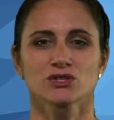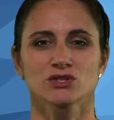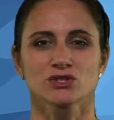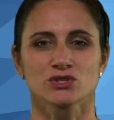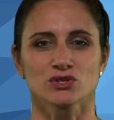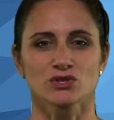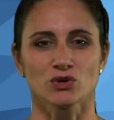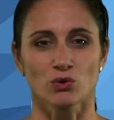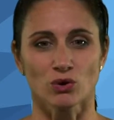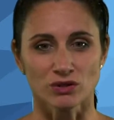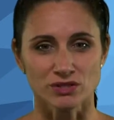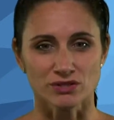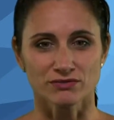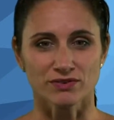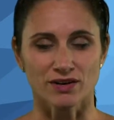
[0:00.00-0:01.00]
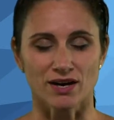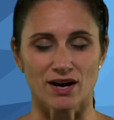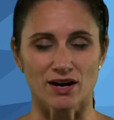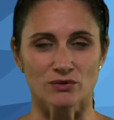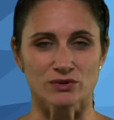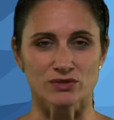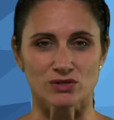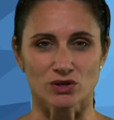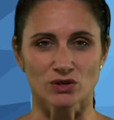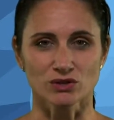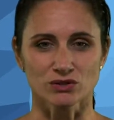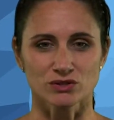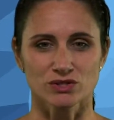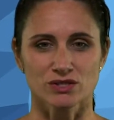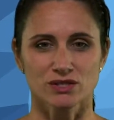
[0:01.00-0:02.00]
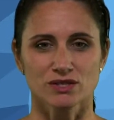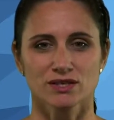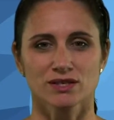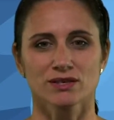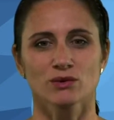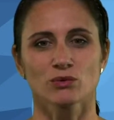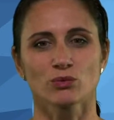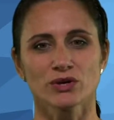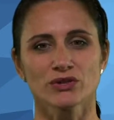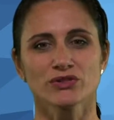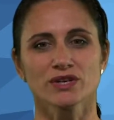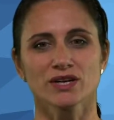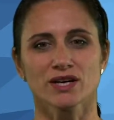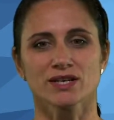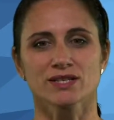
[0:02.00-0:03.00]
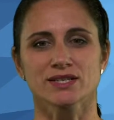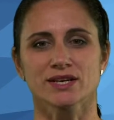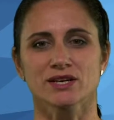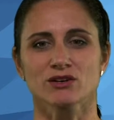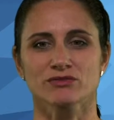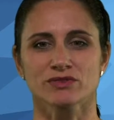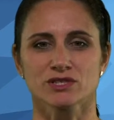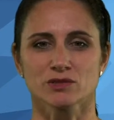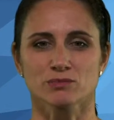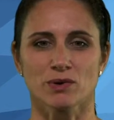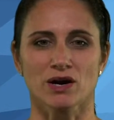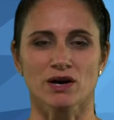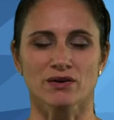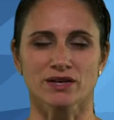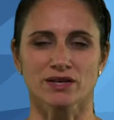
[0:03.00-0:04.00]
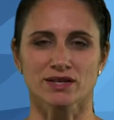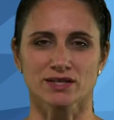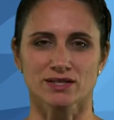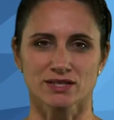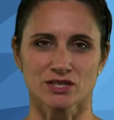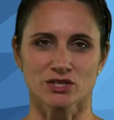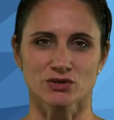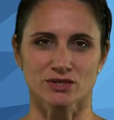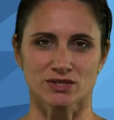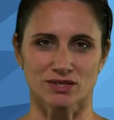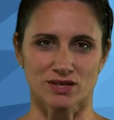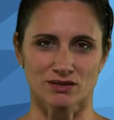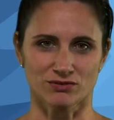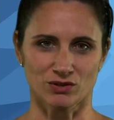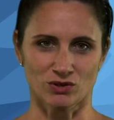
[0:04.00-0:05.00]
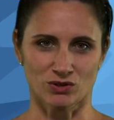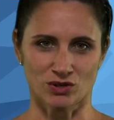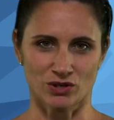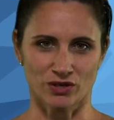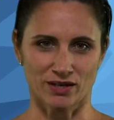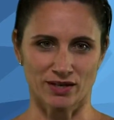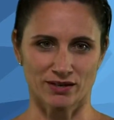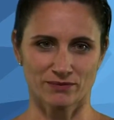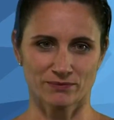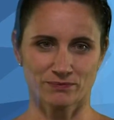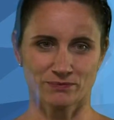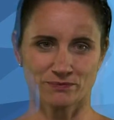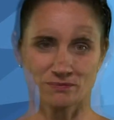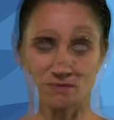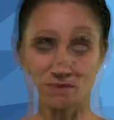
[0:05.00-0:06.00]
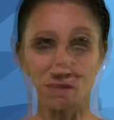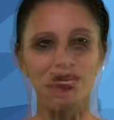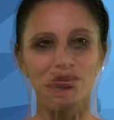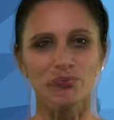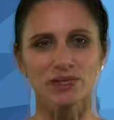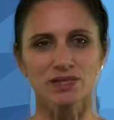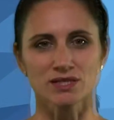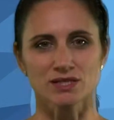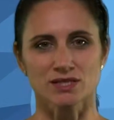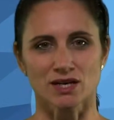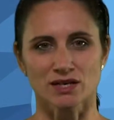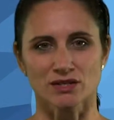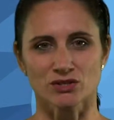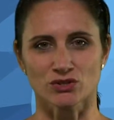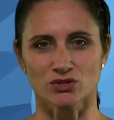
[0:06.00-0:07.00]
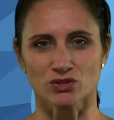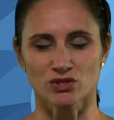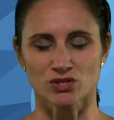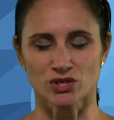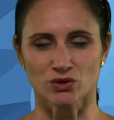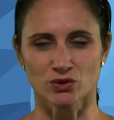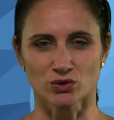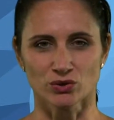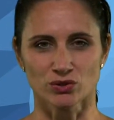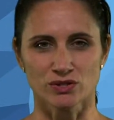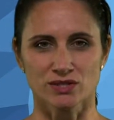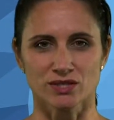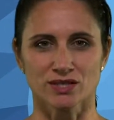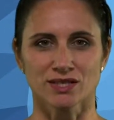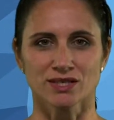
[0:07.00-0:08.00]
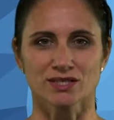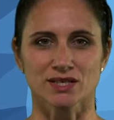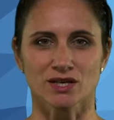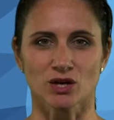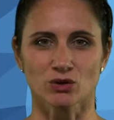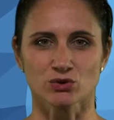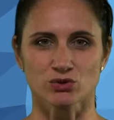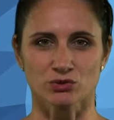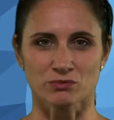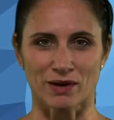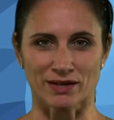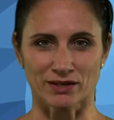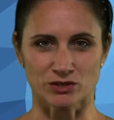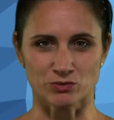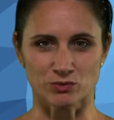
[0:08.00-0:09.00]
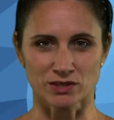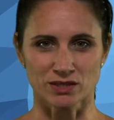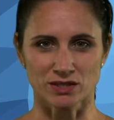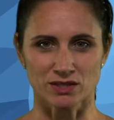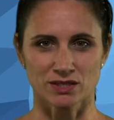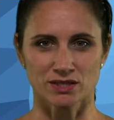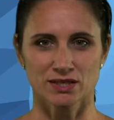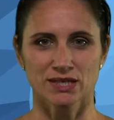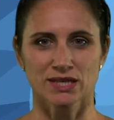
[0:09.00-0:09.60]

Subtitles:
to quantify our results with the idea of inspiring continuous lifelong learning? I redesigned a third-year course in intercultural management